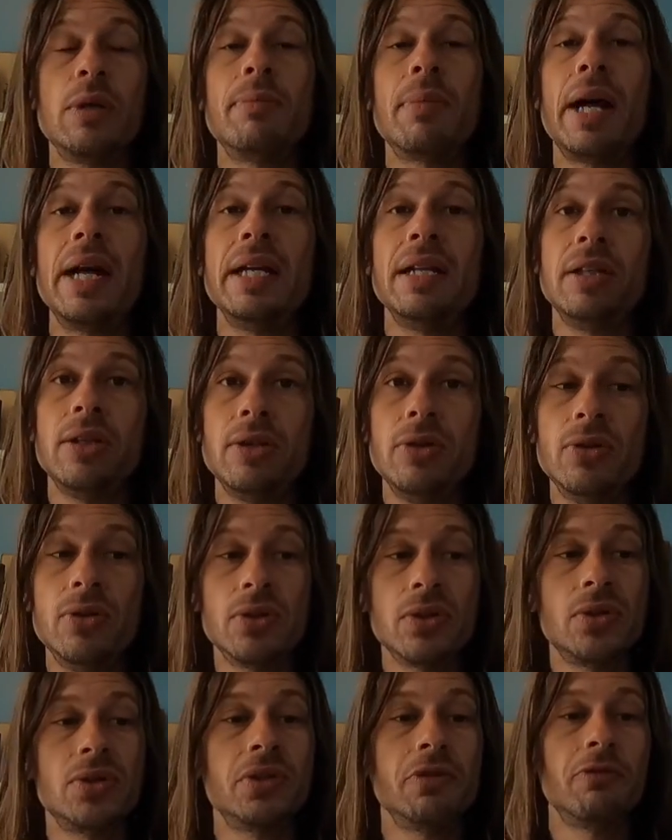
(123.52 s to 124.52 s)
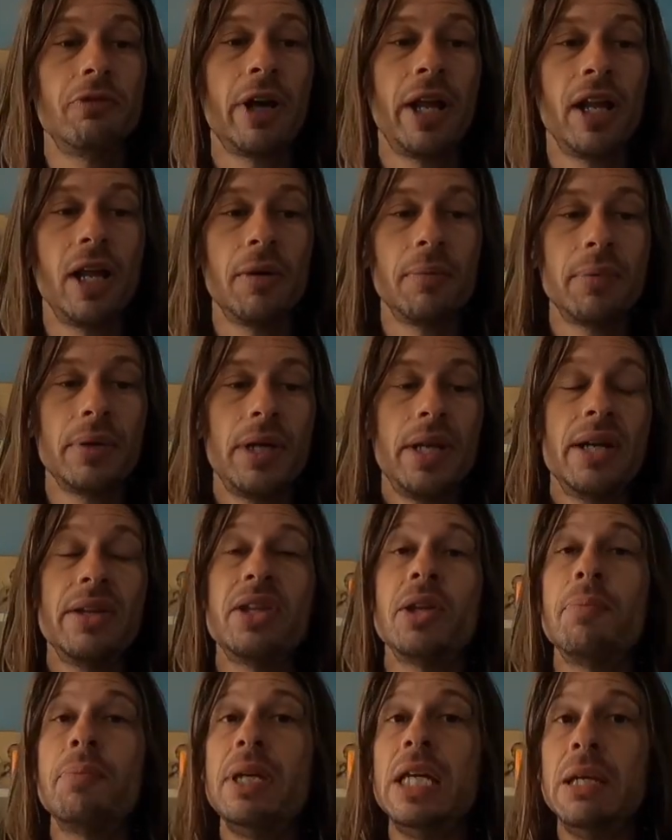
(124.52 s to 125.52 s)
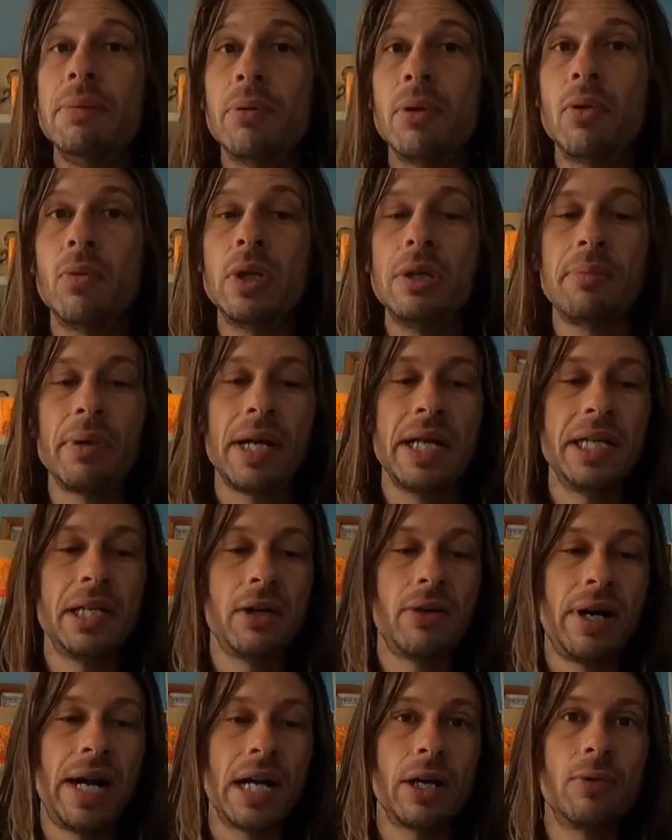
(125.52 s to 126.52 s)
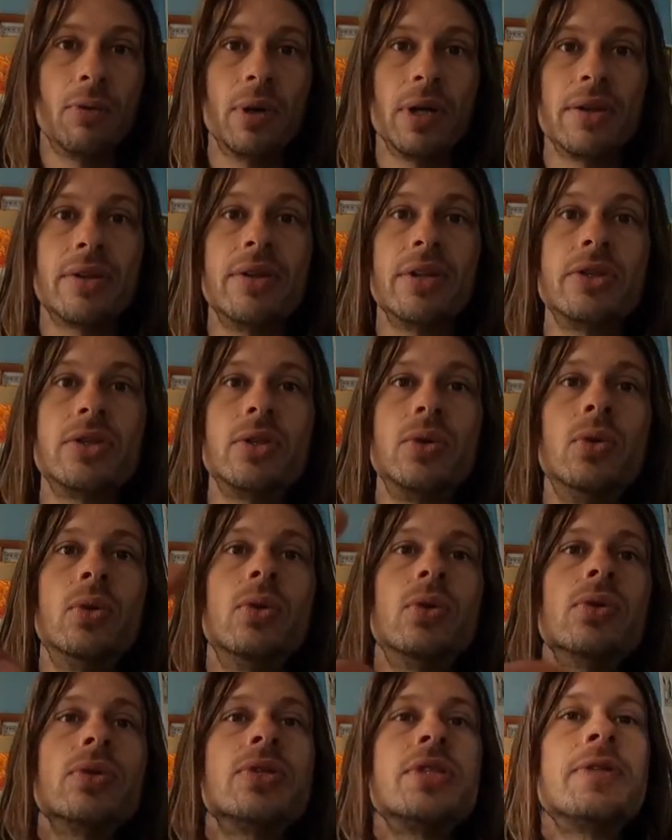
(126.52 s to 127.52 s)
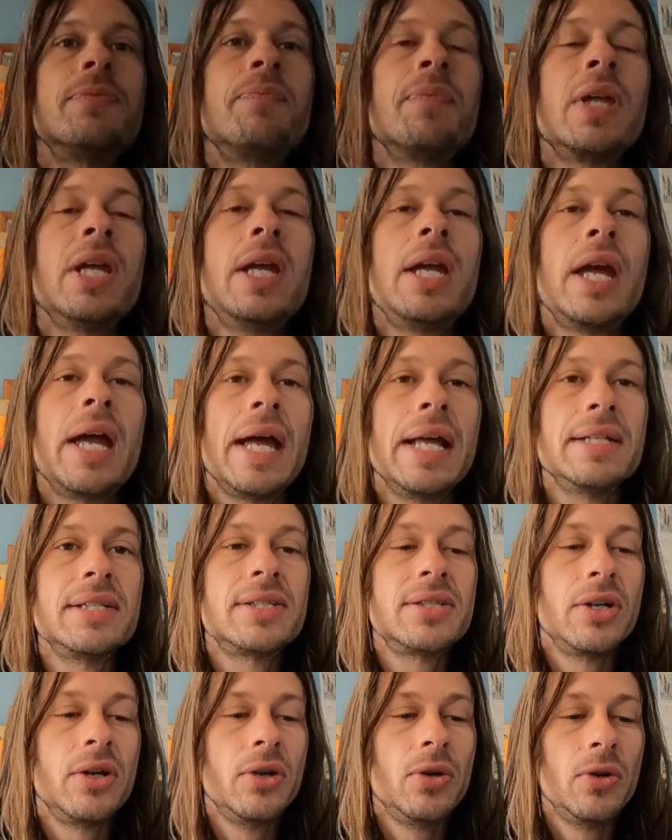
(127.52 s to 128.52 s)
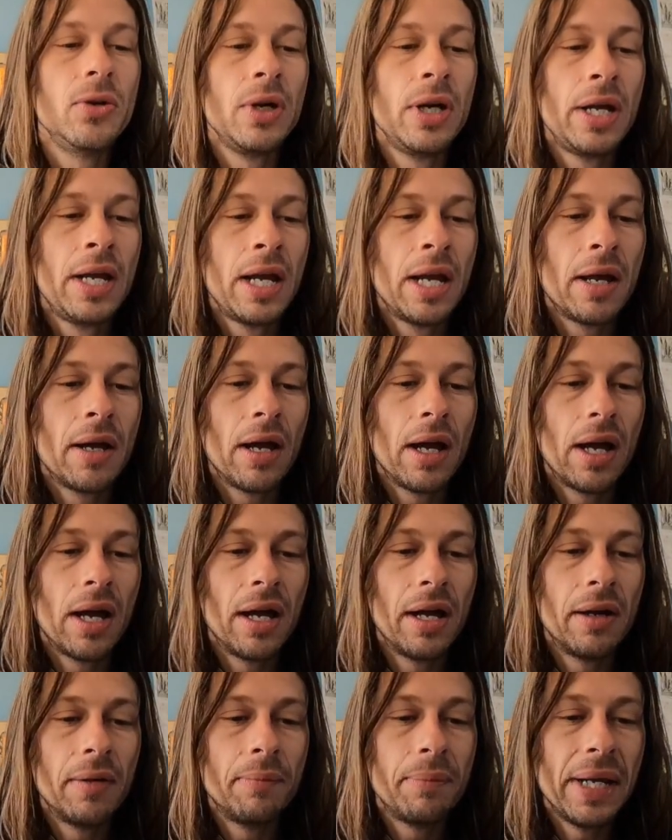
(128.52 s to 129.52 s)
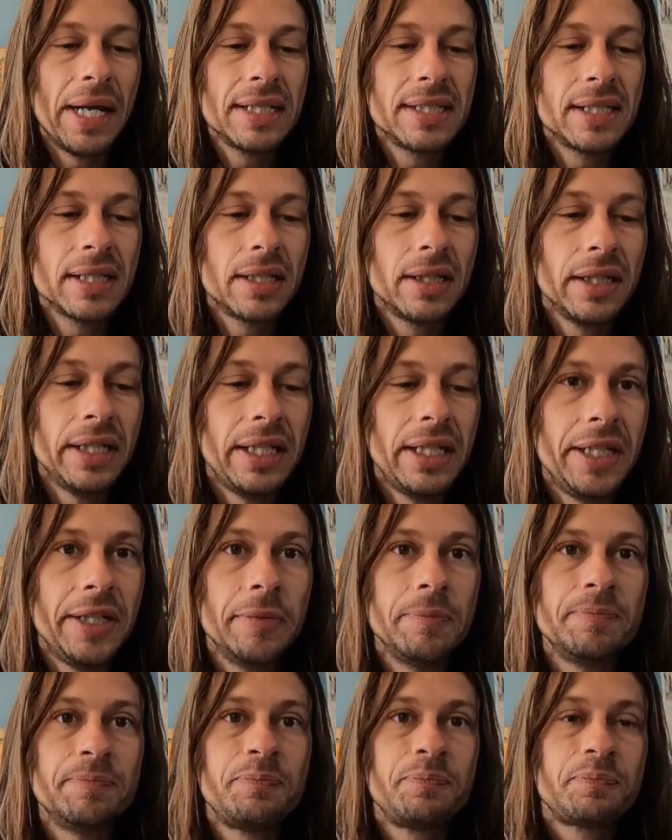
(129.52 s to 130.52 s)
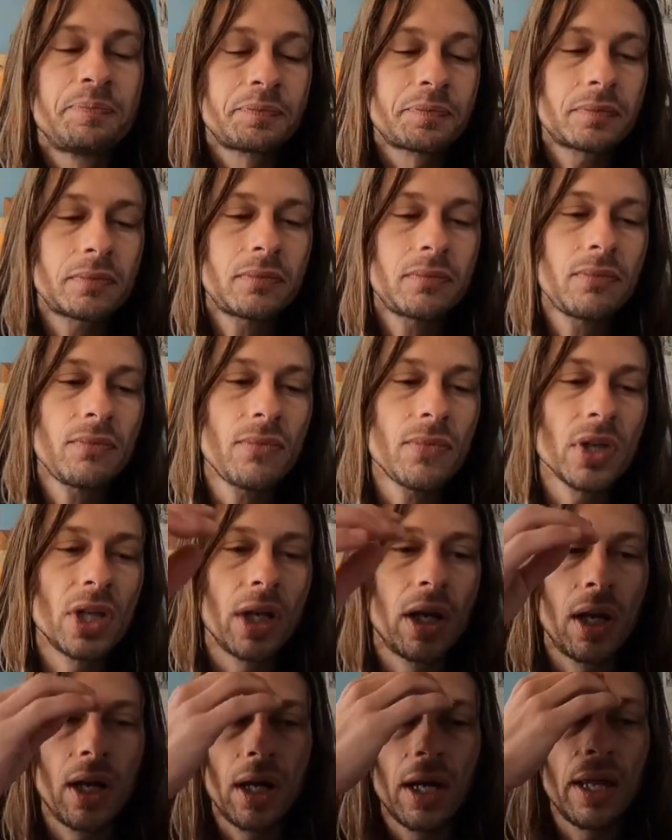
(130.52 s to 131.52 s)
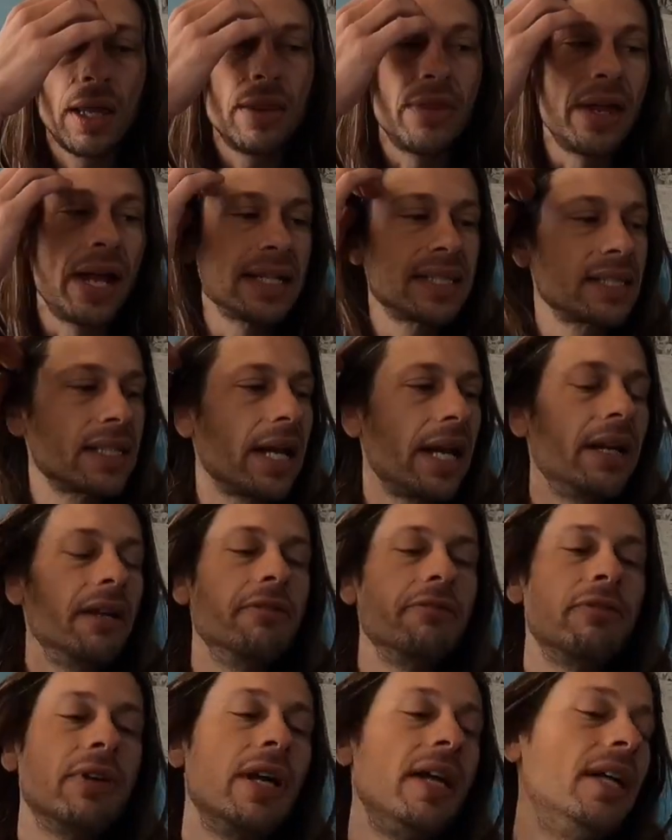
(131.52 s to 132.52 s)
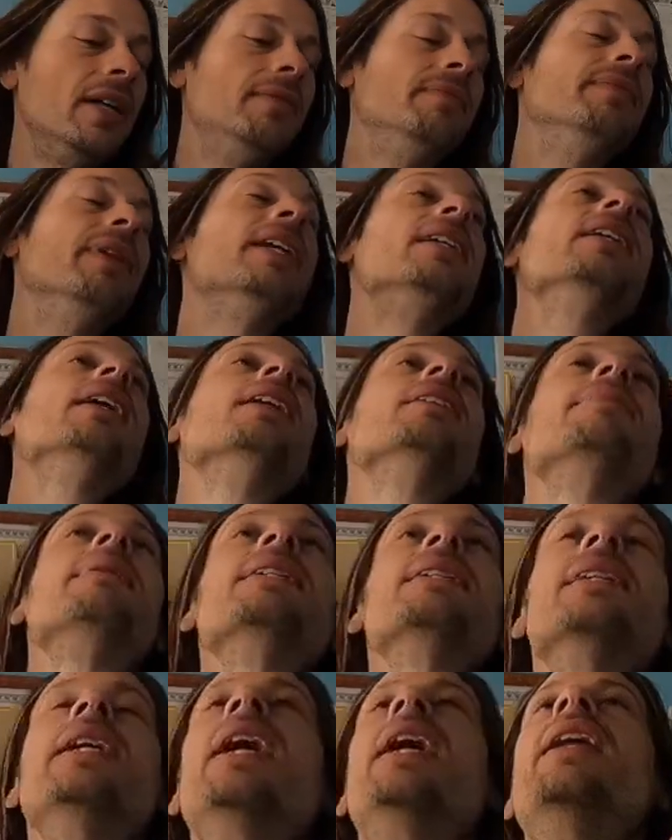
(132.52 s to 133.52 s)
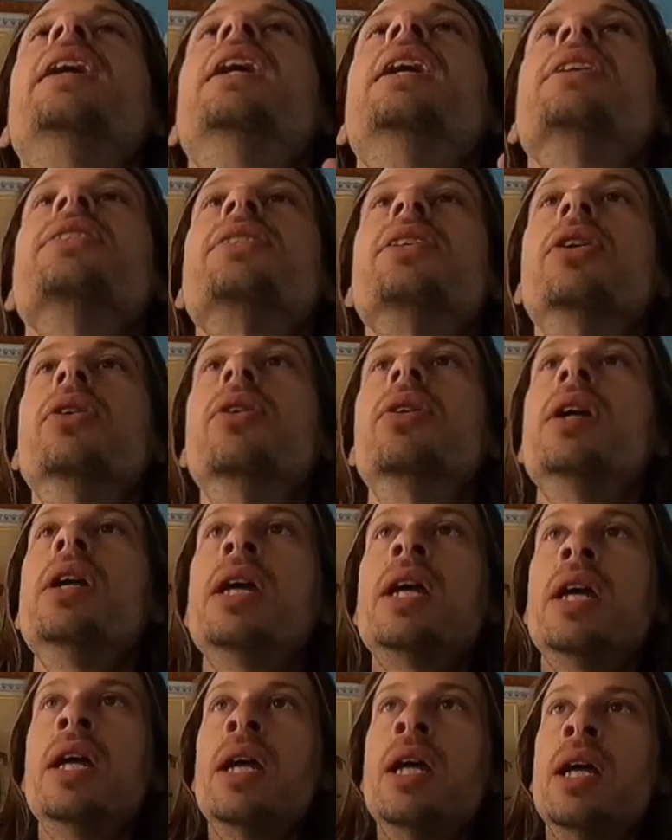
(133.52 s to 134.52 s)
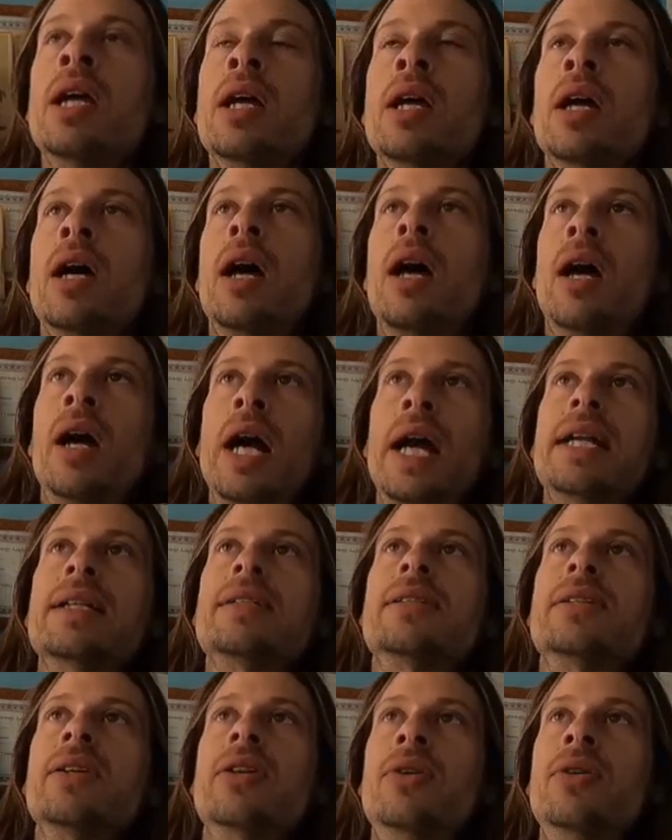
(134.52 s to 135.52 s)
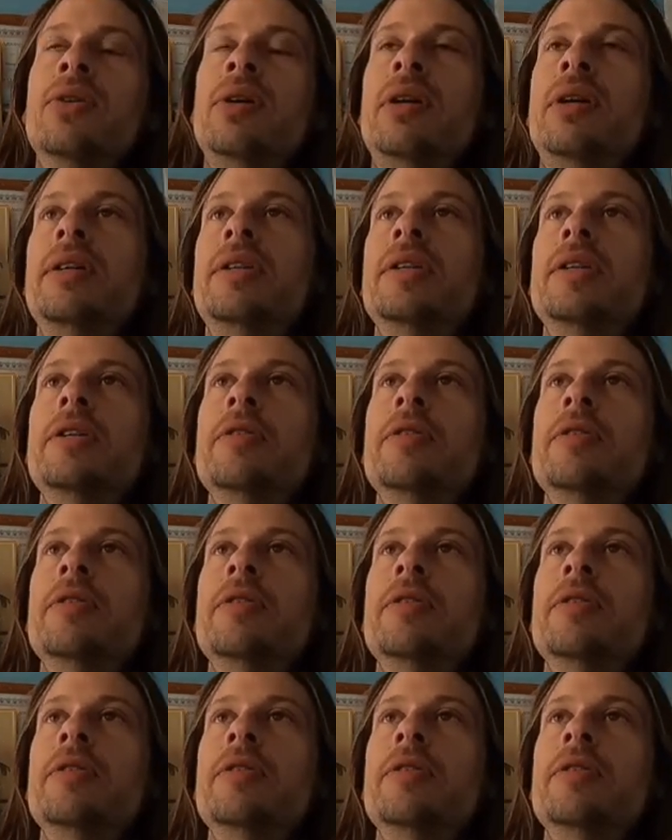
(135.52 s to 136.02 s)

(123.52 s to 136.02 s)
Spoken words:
we might use or develop, the people we might interact with, the tools. And so basically that's kind of that's basically it. So all right, so